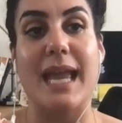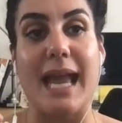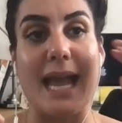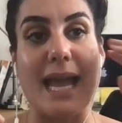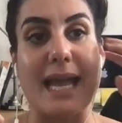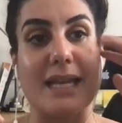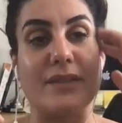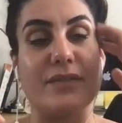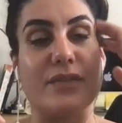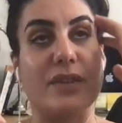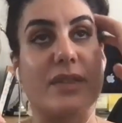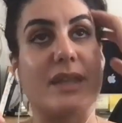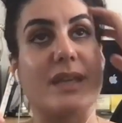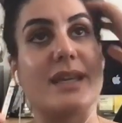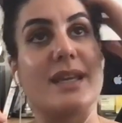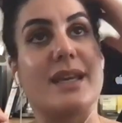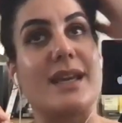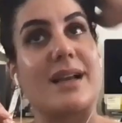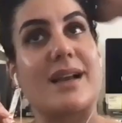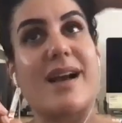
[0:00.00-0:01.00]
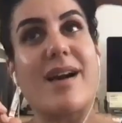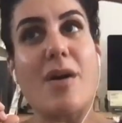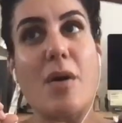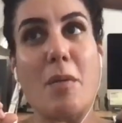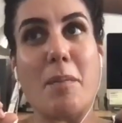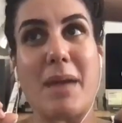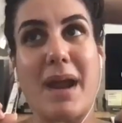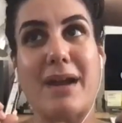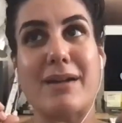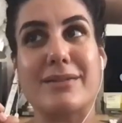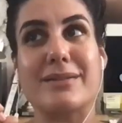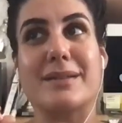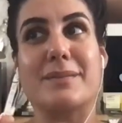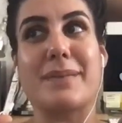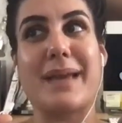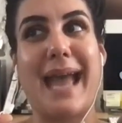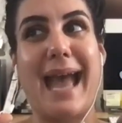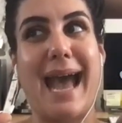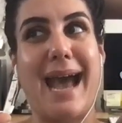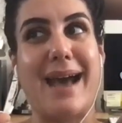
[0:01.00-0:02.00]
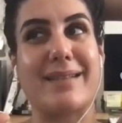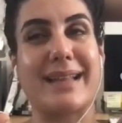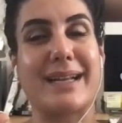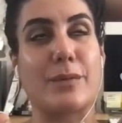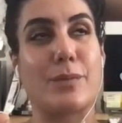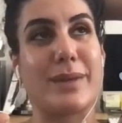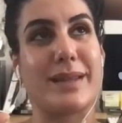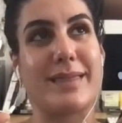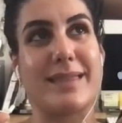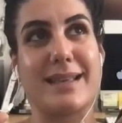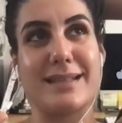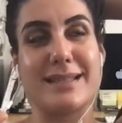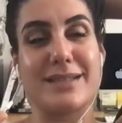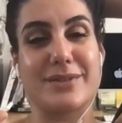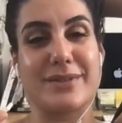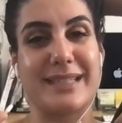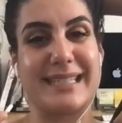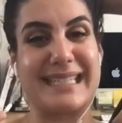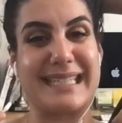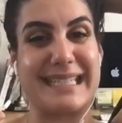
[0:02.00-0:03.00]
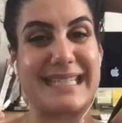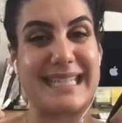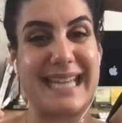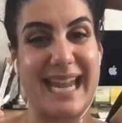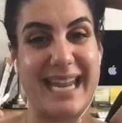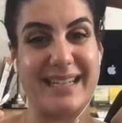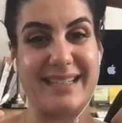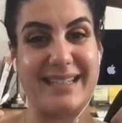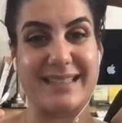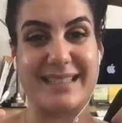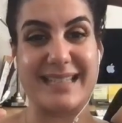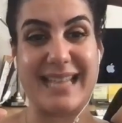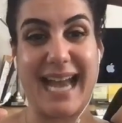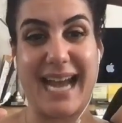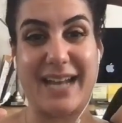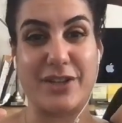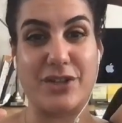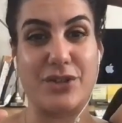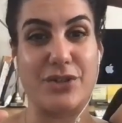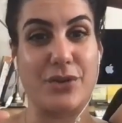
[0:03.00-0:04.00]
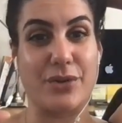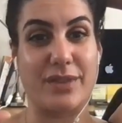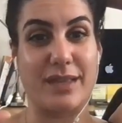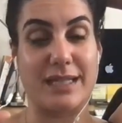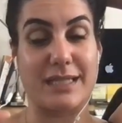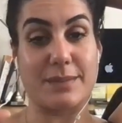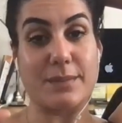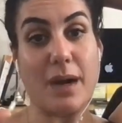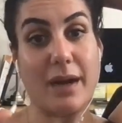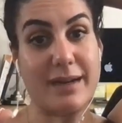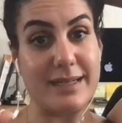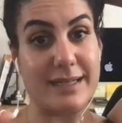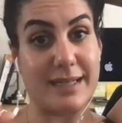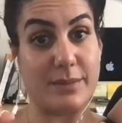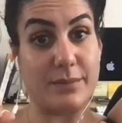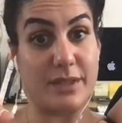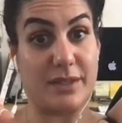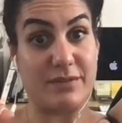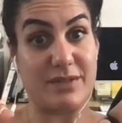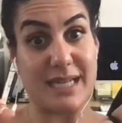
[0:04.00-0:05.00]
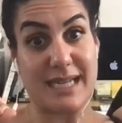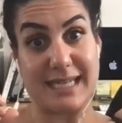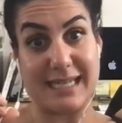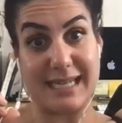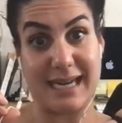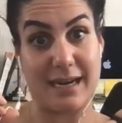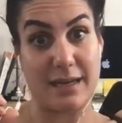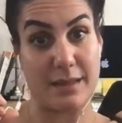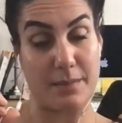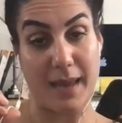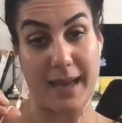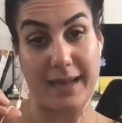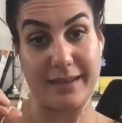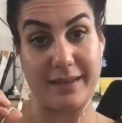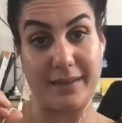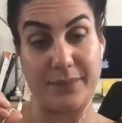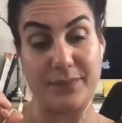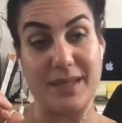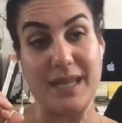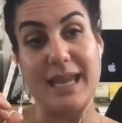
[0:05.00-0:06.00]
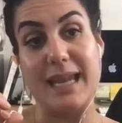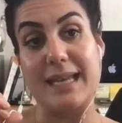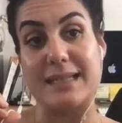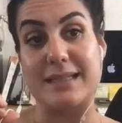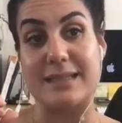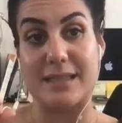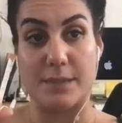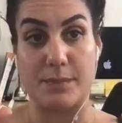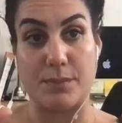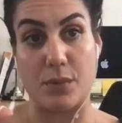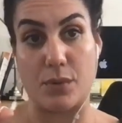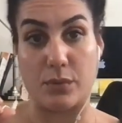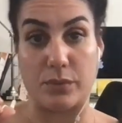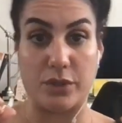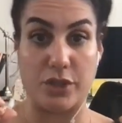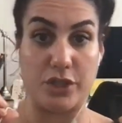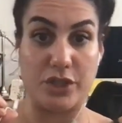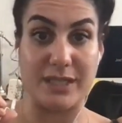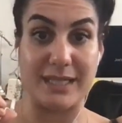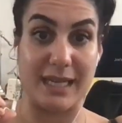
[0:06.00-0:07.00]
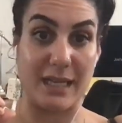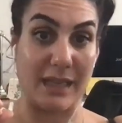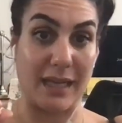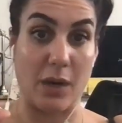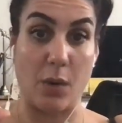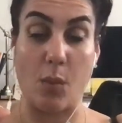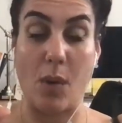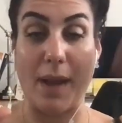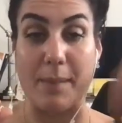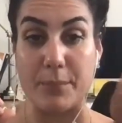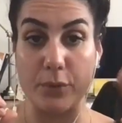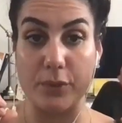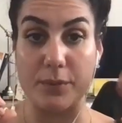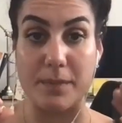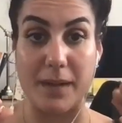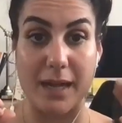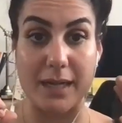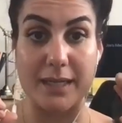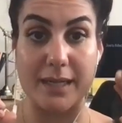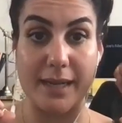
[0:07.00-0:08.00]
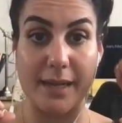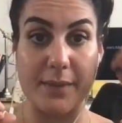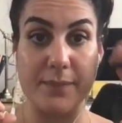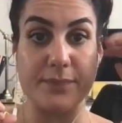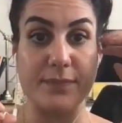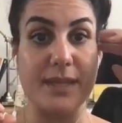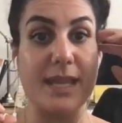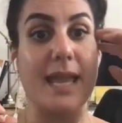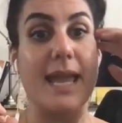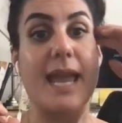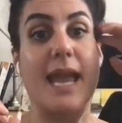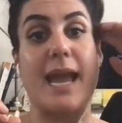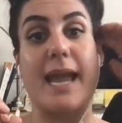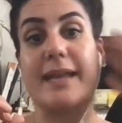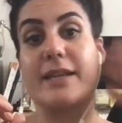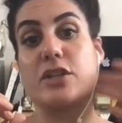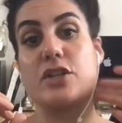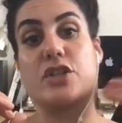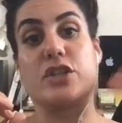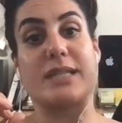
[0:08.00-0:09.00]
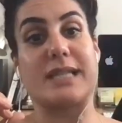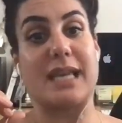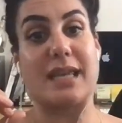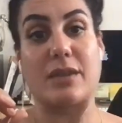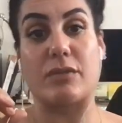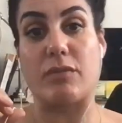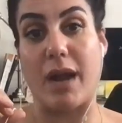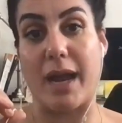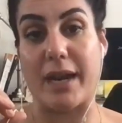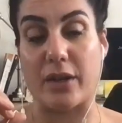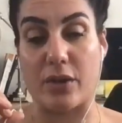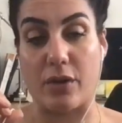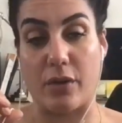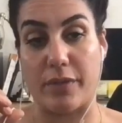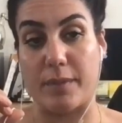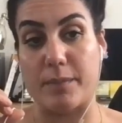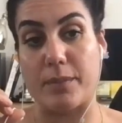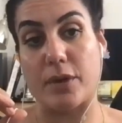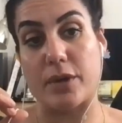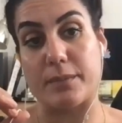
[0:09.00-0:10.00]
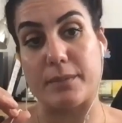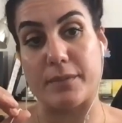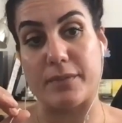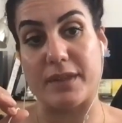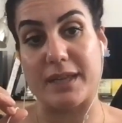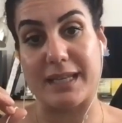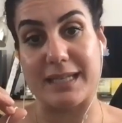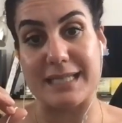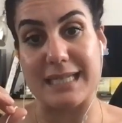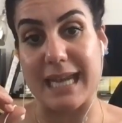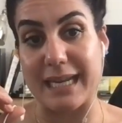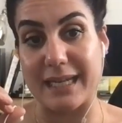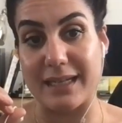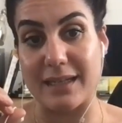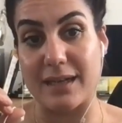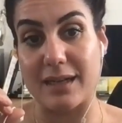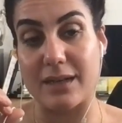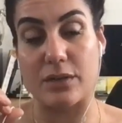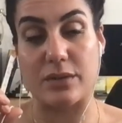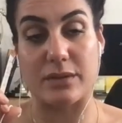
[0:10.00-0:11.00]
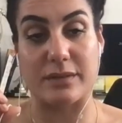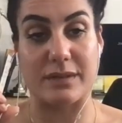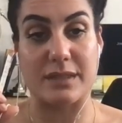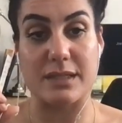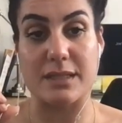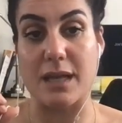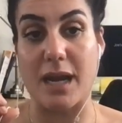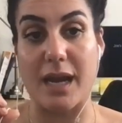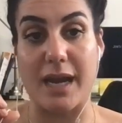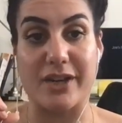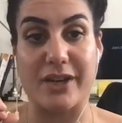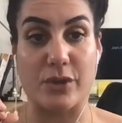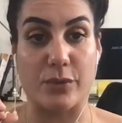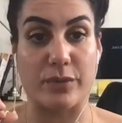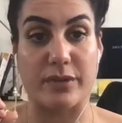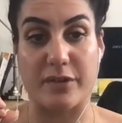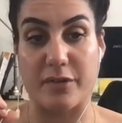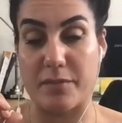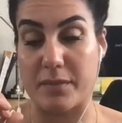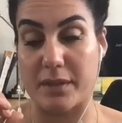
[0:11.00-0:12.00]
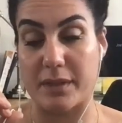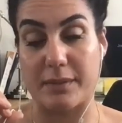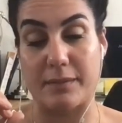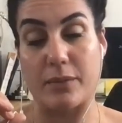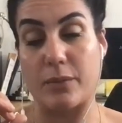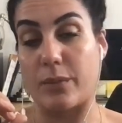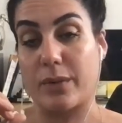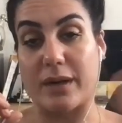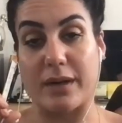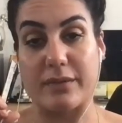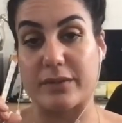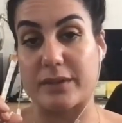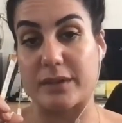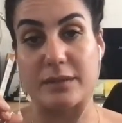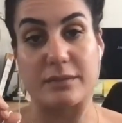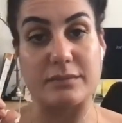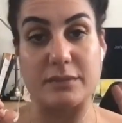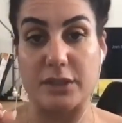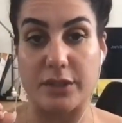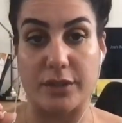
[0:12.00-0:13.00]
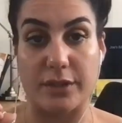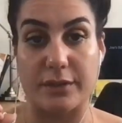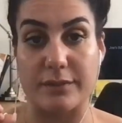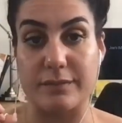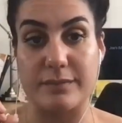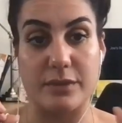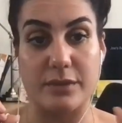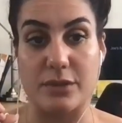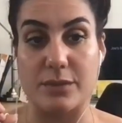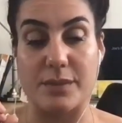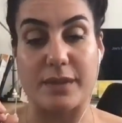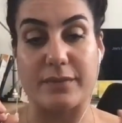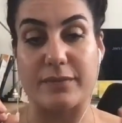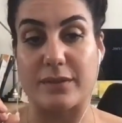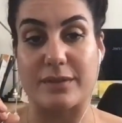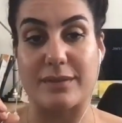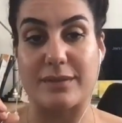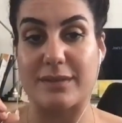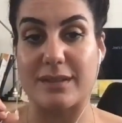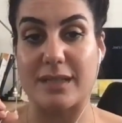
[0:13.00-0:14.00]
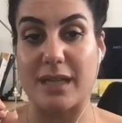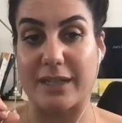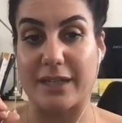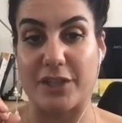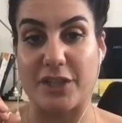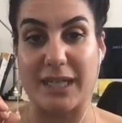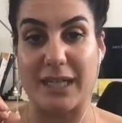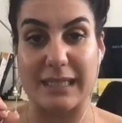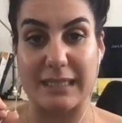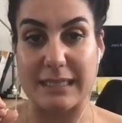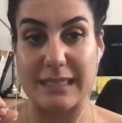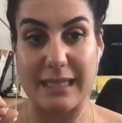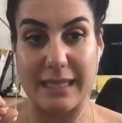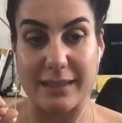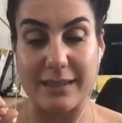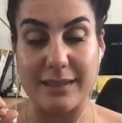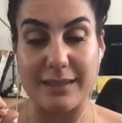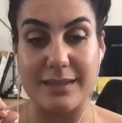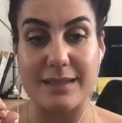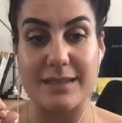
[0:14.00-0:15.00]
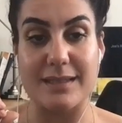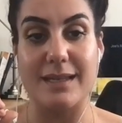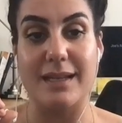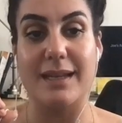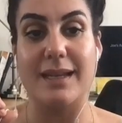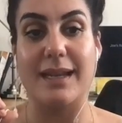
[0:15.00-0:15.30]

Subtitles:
And if you're thinking, oh, Marilyn, but like when things are in containers, how do you know the expiry date when you've taken it out of the packet? Simple. You just get like a whiteboard marker, and you just either write it on the bottom of the container or on the side, or wherever, wherever kind of you can't see it